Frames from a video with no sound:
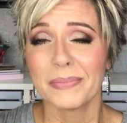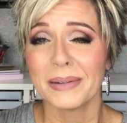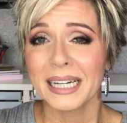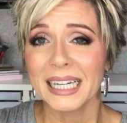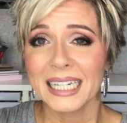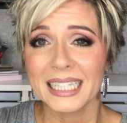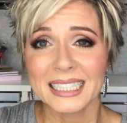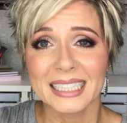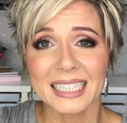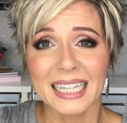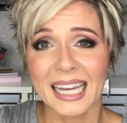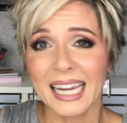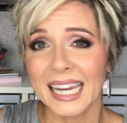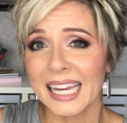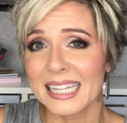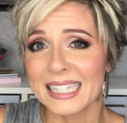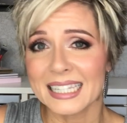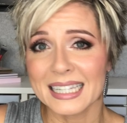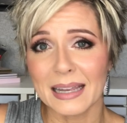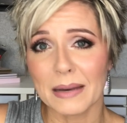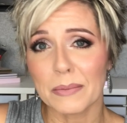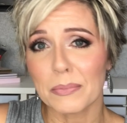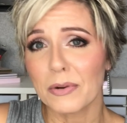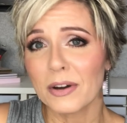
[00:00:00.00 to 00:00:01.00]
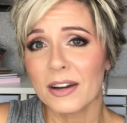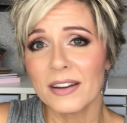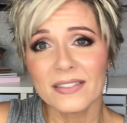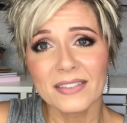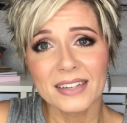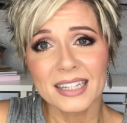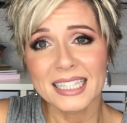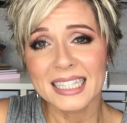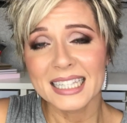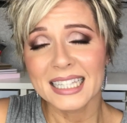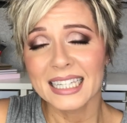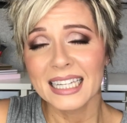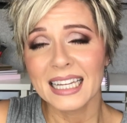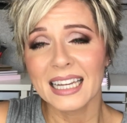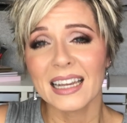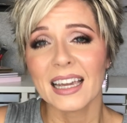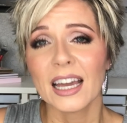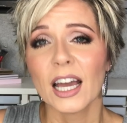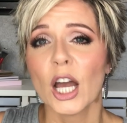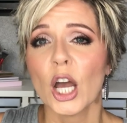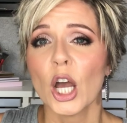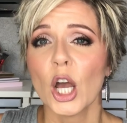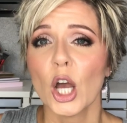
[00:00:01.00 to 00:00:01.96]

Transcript: But like I said previously,